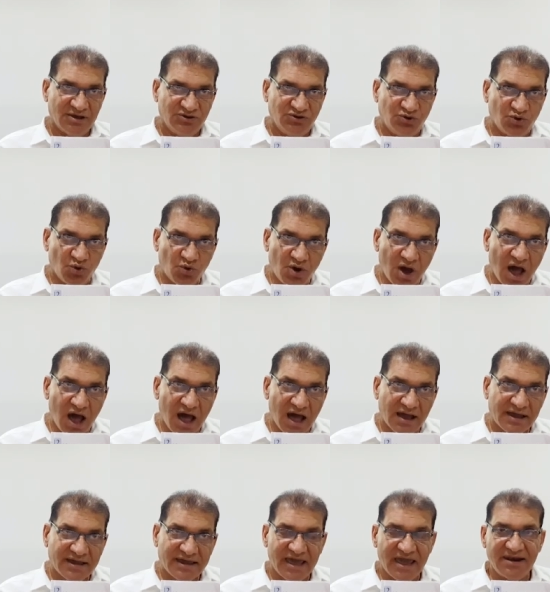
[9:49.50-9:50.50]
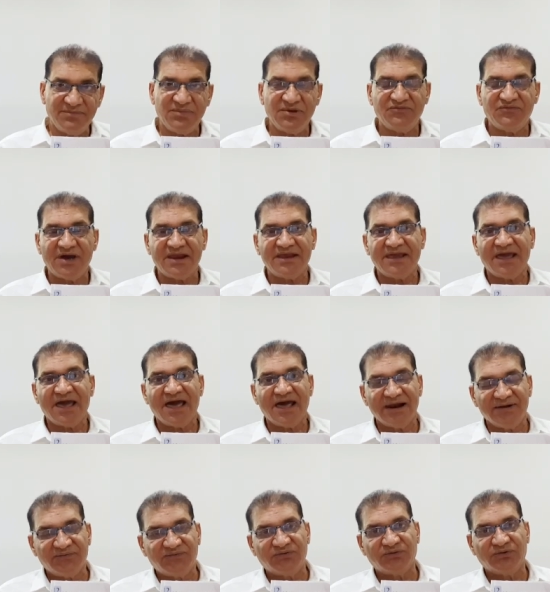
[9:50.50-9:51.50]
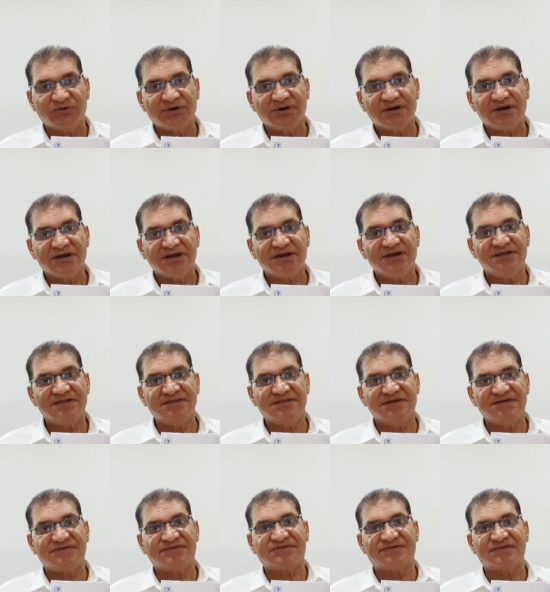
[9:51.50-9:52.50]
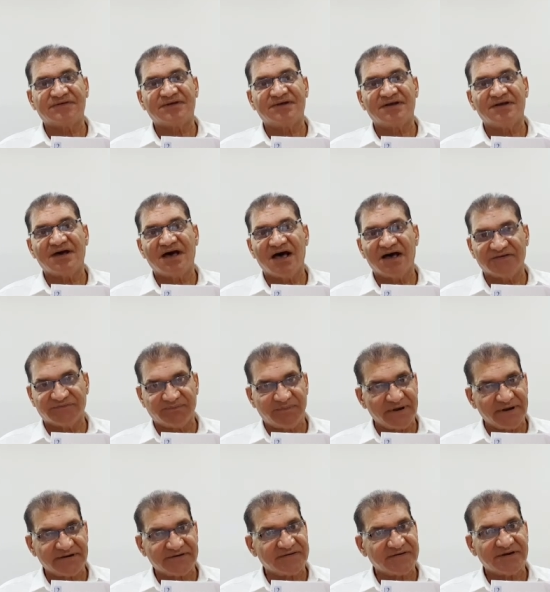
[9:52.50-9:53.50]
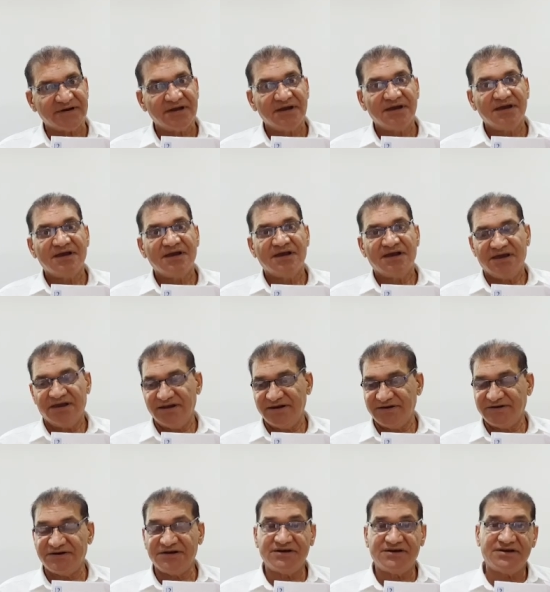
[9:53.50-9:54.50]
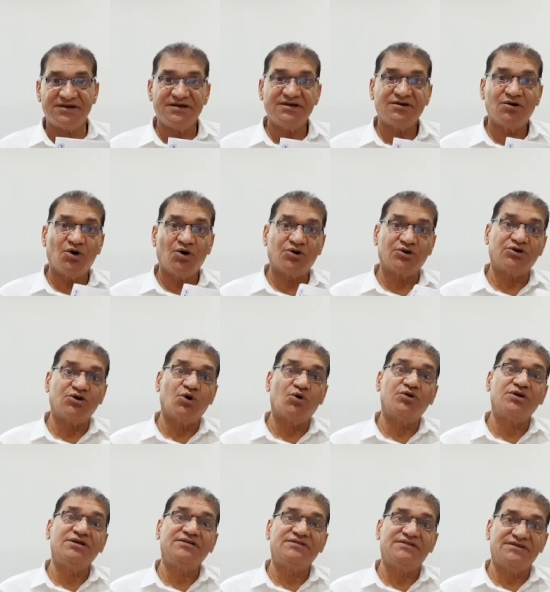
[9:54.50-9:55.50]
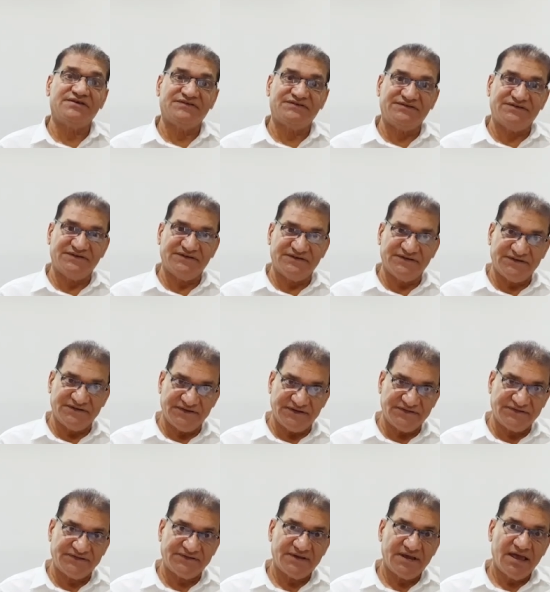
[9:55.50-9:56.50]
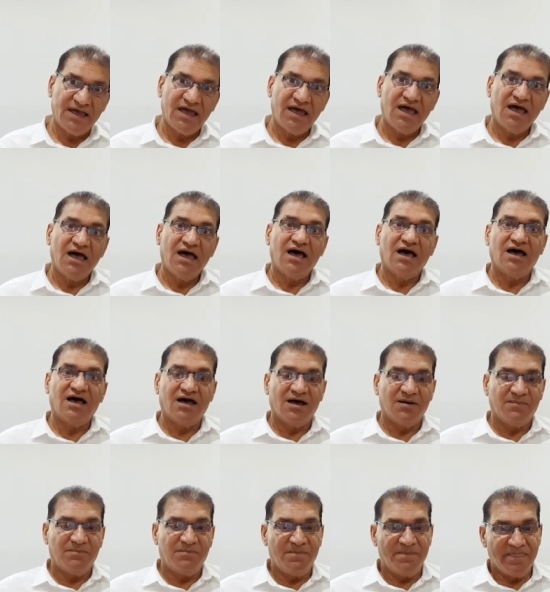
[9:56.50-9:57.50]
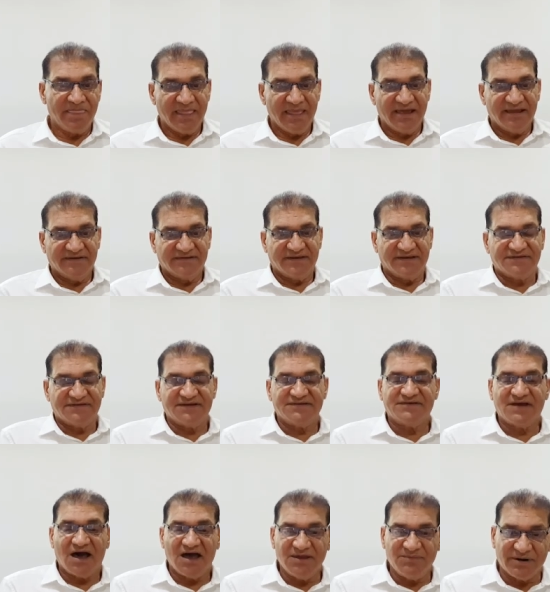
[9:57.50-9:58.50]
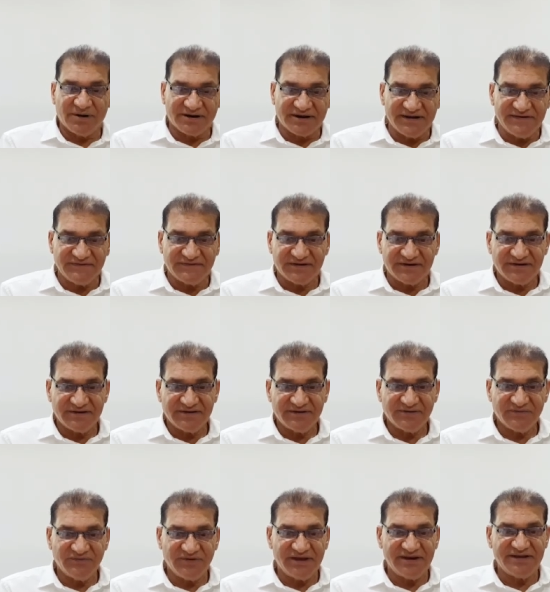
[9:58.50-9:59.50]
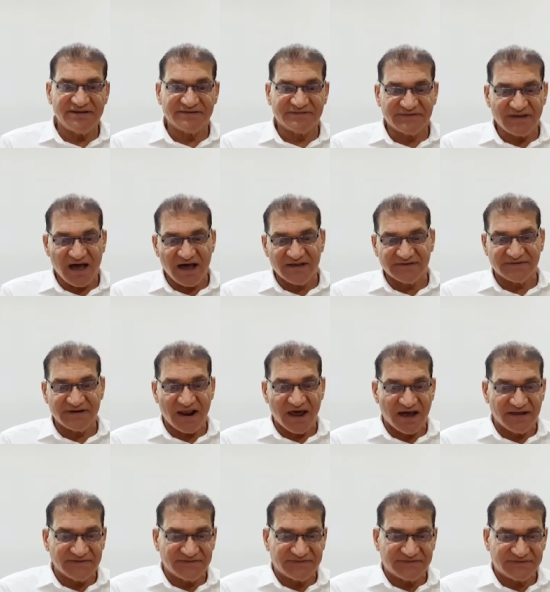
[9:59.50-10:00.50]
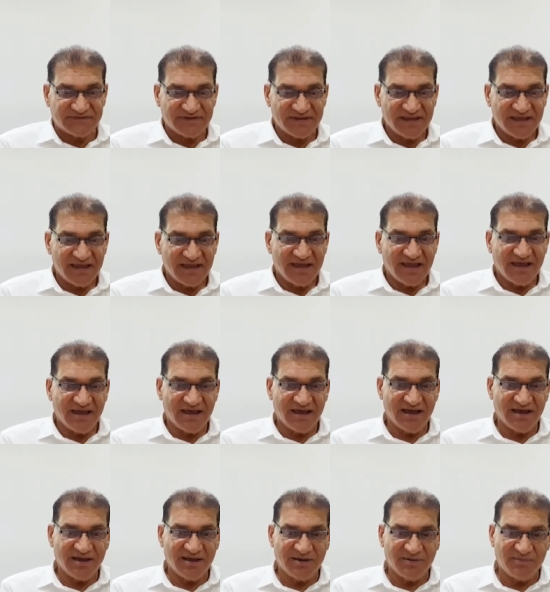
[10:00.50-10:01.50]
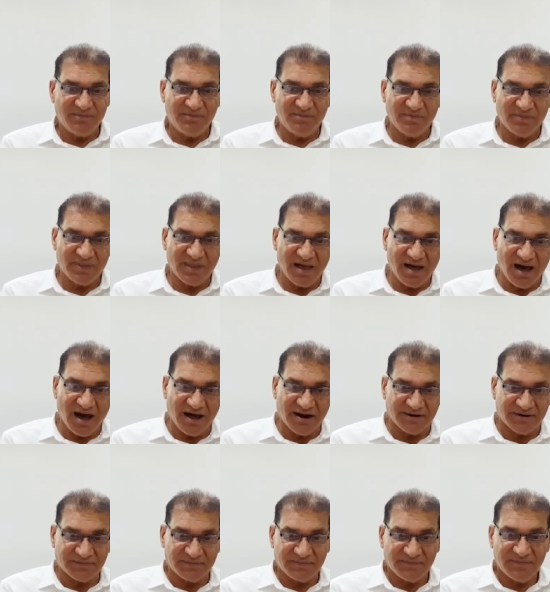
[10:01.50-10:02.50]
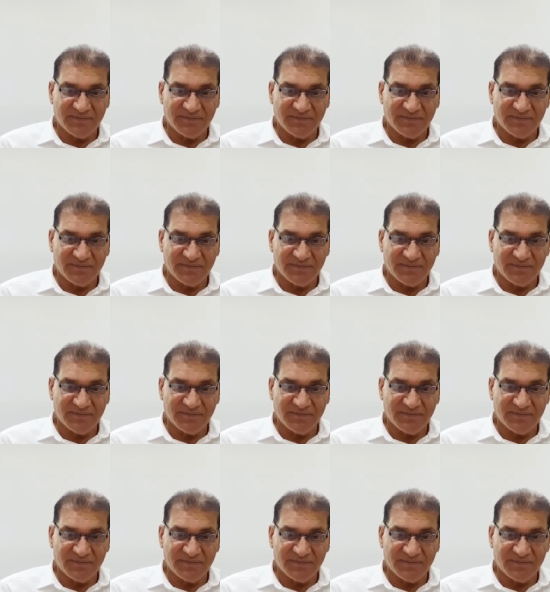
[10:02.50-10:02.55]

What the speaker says: yoga can be very helpful in this aspect in treating or curing these diseases such as hypertension. Various asanas are